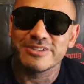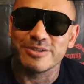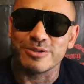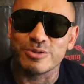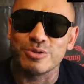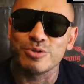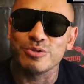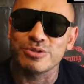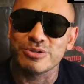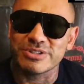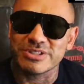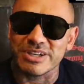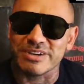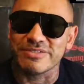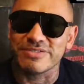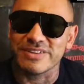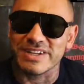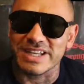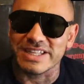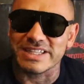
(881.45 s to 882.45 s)
to do
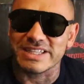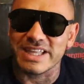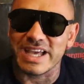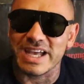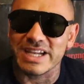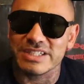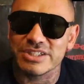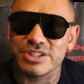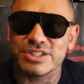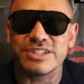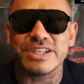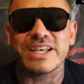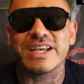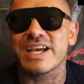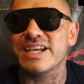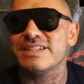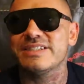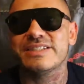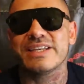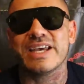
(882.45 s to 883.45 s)
stuff like that. Just
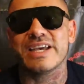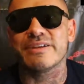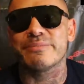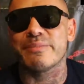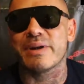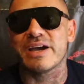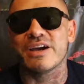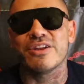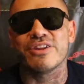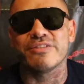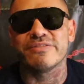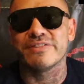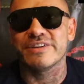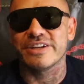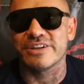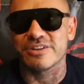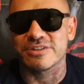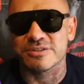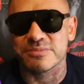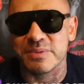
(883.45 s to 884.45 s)
like I say in my other
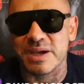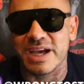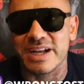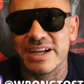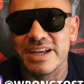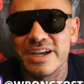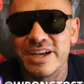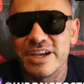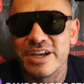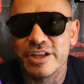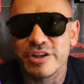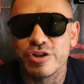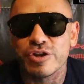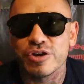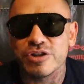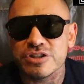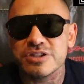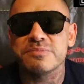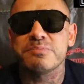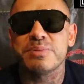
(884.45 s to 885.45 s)
videos, man,
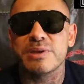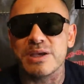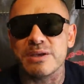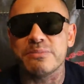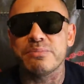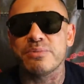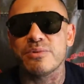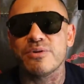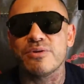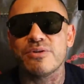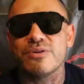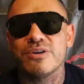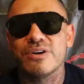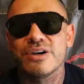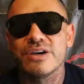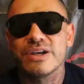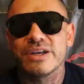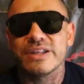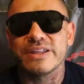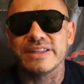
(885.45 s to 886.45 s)
there's
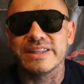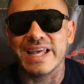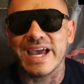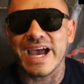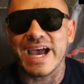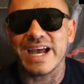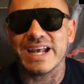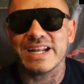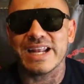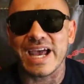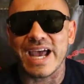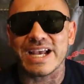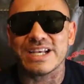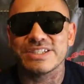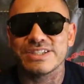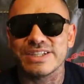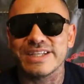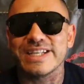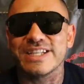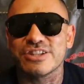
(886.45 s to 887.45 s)
people that
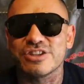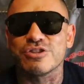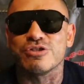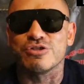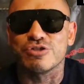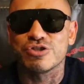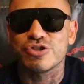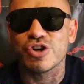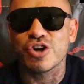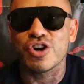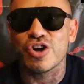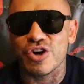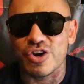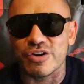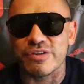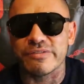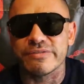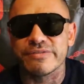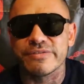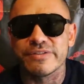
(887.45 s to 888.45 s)
actually
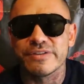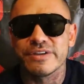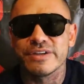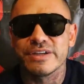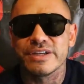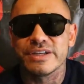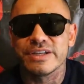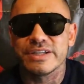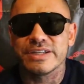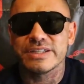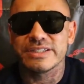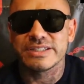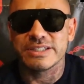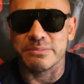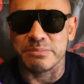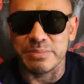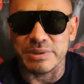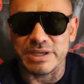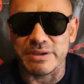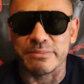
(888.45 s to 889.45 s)
deserve
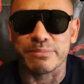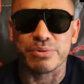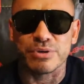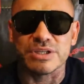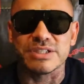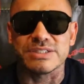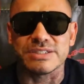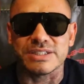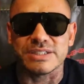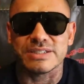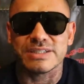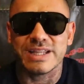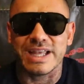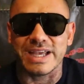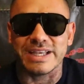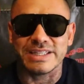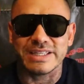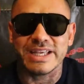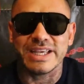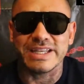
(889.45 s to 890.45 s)
to be in prison.
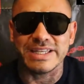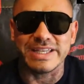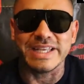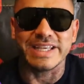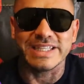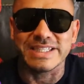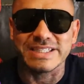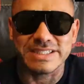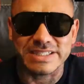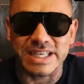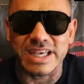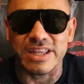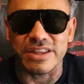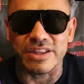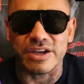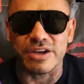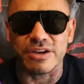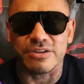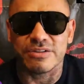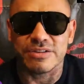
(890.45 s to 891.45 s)
Like they need to stay
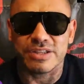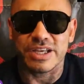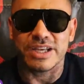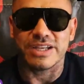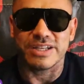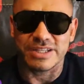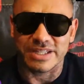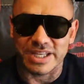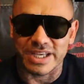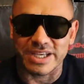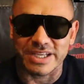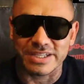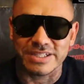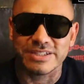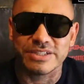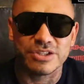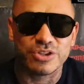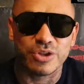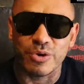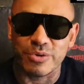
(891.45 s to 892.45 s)
there. They
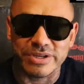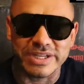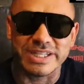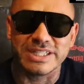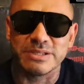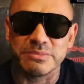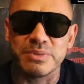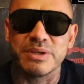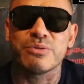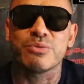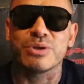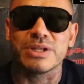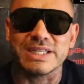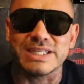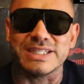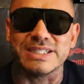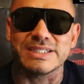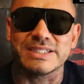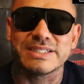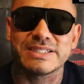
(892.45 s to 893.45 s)
they don't need to be
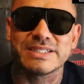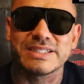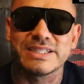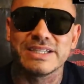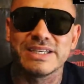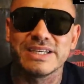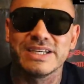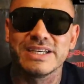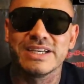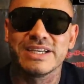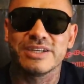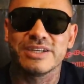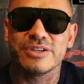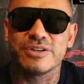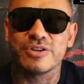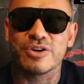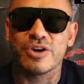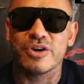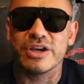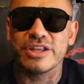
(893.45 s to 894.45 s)
released.
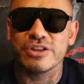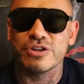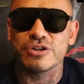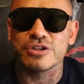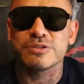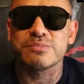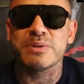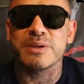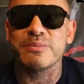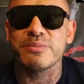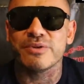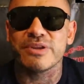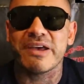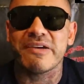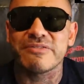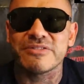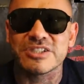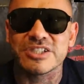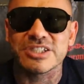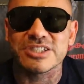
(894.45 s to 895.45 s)
You know, and there's people
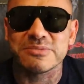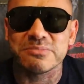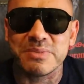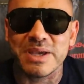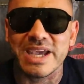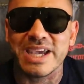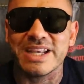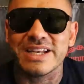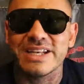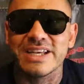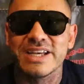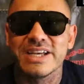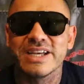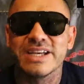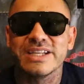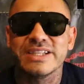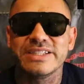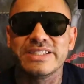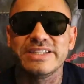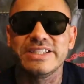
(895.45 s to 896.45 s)
that have just made
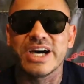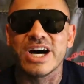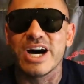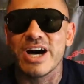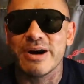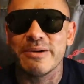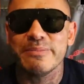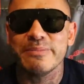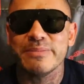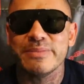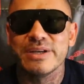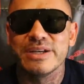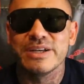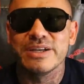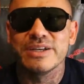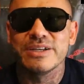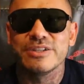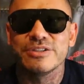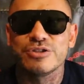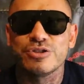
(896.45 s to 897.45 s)
dumb,
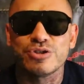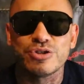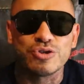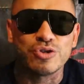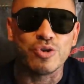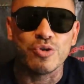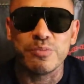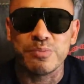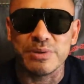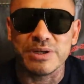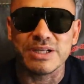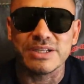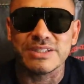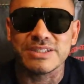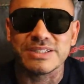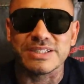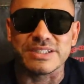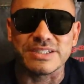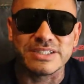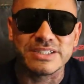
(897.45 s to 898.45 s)

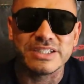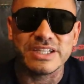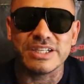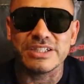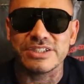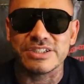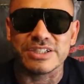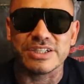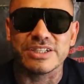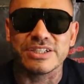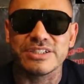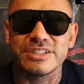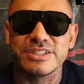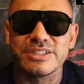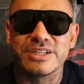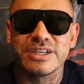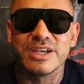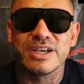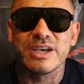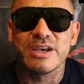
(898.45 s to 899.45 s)
stupid
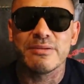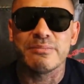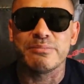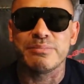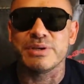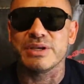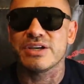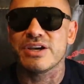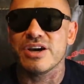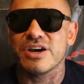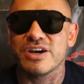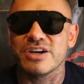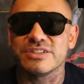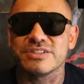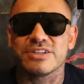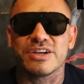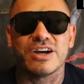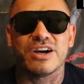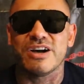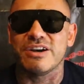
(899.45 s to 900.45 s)
decisions
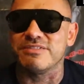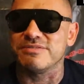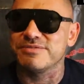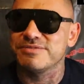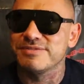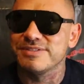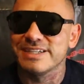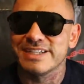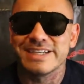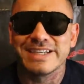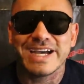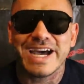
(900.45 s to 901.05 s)
because of